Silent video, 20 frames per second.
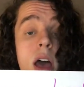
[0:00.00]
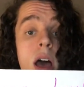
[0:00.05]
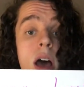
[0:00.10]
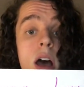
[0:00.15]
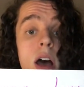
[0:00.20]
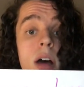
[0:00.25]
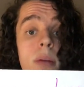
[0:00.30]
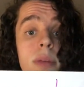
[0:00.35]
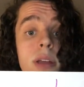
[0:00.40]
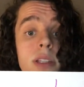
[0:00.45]

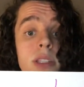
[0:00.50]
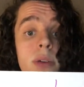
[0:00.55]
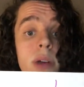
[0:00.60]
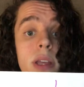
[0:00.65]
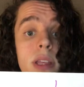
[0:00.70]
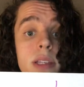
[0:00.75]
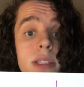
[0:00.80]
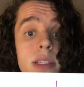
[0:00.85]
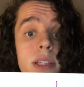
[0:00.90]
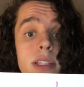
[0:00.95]
And so I
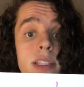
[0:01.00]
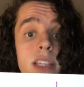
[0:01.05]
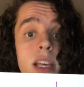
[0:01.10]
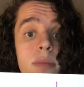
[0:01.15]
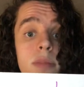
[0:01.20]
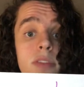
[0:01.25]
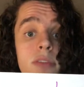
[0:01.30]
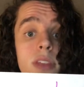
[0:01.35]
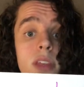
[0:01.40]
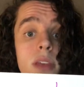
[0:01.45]
listed some
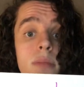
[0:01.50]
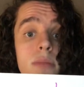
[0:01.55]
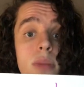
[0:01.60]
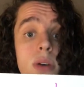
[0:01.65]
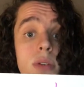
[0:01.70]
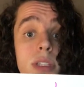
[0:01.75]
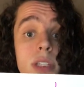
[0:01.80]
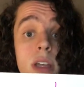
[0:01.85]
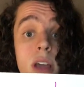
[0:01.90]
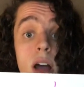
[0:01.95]
of the
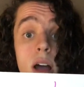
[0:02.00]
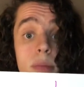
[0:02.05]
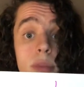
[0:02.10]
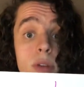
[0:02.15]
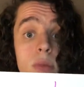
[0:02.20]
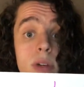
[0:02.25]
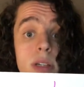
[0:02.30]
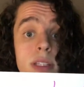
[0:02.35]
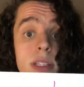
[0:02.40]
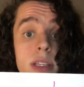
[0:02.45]
most common
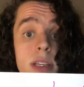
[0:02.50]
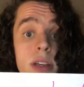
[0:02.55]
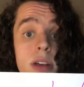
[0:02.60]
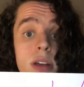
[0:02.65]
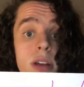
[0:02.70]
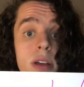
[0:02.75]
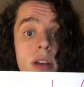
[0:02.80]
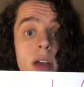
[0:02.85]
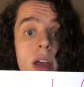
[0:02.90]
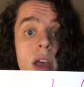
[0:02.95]
ones
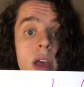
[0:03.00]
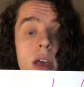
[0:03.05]
here.